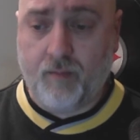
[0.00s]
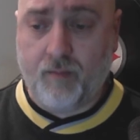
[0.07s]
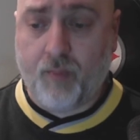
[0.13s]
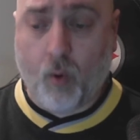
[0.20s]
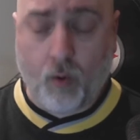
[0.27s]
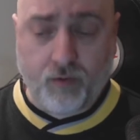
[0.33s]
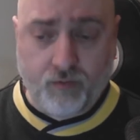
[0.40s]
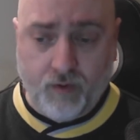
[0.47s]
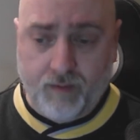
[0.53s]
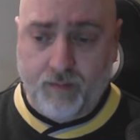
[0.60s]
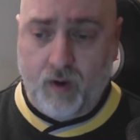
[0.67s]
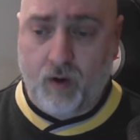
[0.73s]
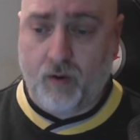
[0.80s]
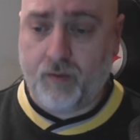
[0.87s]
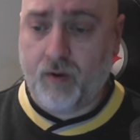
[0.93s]
Portrait
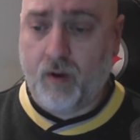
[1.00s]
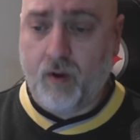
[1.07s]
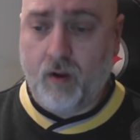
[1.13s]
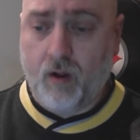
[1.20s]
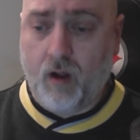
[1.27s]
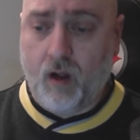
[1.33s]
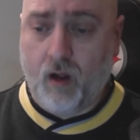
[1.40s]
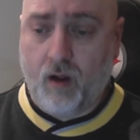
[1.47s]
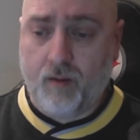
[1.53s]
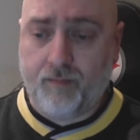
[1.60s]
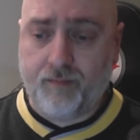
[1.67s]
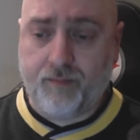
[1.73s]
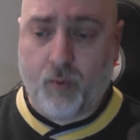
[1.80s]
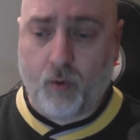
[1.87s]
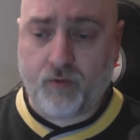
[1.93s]
mode,
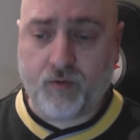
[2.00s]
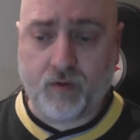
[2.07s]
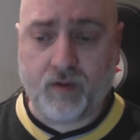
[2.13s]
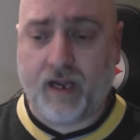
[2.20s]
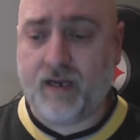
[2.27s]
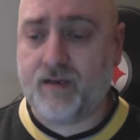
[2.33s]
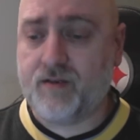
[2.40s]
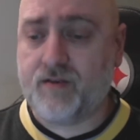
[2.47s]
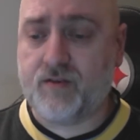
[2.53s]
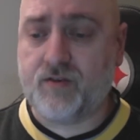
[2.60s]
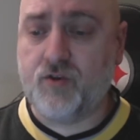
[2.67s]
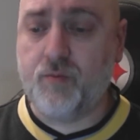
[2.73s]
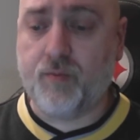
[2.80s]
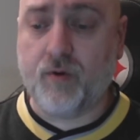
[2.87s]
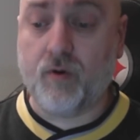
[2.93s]
portrait light,
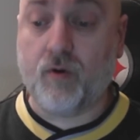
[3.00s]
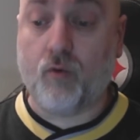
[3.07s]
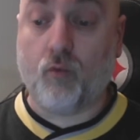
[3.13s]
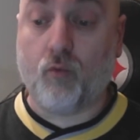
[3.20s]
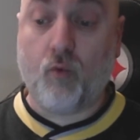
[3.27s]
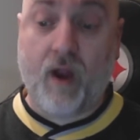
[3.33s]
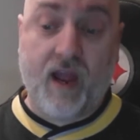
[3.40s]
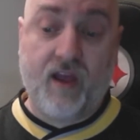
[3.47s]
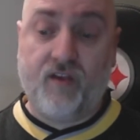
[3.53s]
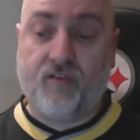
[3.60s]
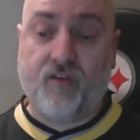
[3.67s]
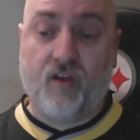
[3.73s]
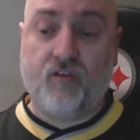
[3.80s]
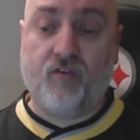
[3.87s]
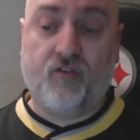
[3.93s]
super res
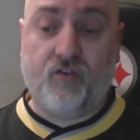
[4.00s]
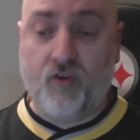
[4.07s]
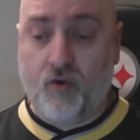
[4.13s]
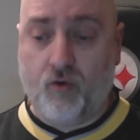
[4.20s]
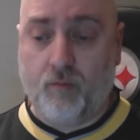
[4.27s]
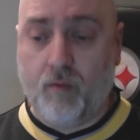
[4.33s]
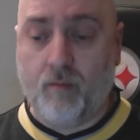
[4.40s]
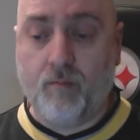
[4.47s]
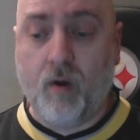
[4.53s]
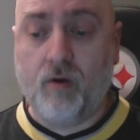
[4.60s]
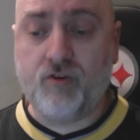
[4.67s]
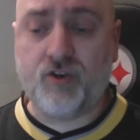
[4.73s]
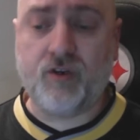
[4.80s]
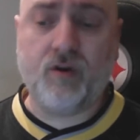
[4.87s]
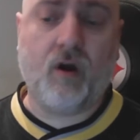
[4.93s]
zoom,
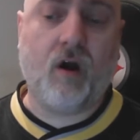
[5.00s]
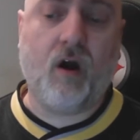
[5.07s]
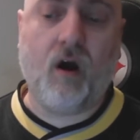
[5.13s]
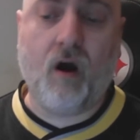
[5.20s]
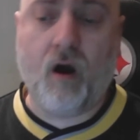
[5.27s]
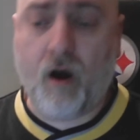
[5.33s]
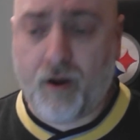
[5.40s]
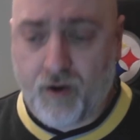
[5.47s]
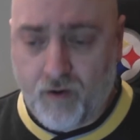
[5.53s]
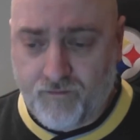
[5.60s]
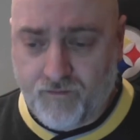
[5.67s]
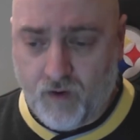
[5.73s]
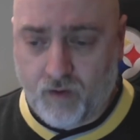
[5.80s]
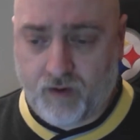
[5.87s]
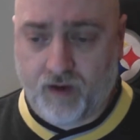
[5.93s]
motion
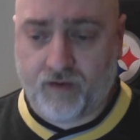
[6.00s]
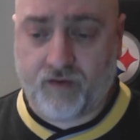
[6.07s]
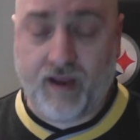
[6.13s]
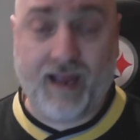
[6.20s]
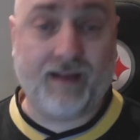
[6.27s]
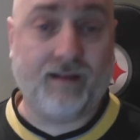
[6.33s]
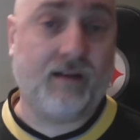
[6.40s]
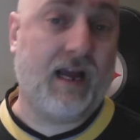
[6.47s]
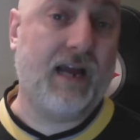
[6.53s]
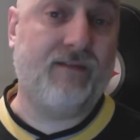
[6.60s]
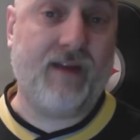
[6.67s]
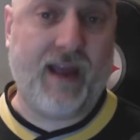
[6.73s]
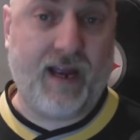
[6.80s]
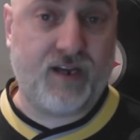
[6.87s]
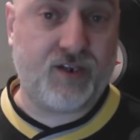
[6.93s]
autofocus, and live
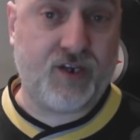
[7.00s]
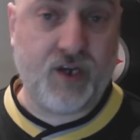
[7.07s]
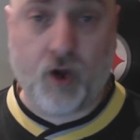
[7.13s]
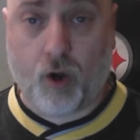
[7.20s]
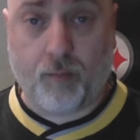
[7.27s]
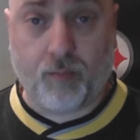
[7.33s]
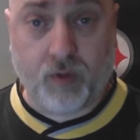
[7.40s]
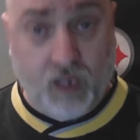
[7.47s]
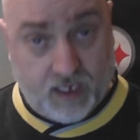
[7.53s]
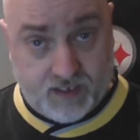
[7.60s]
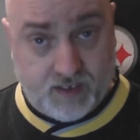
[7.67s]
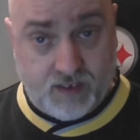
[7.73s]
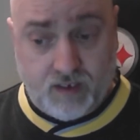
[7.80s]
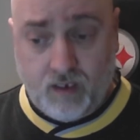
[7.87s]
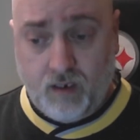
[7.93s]
HDR
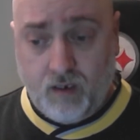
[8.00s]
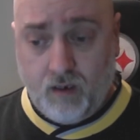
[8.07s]
plus.